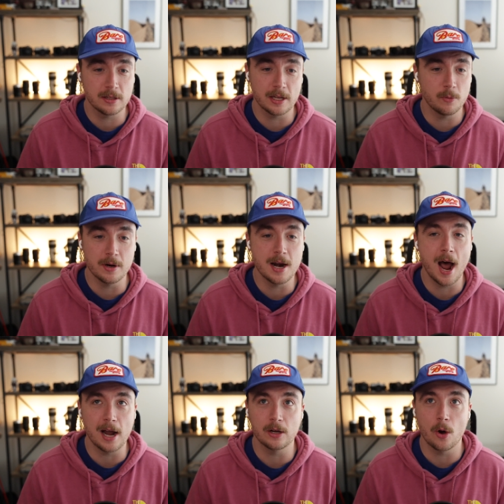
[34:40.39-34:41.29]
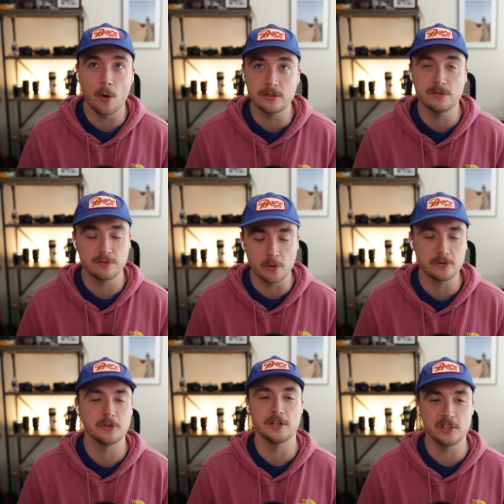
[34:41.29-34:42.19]
like we're not going to force
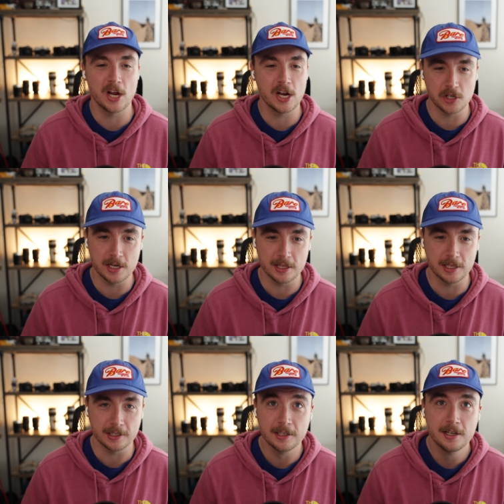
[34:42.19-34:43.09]
you to change anything.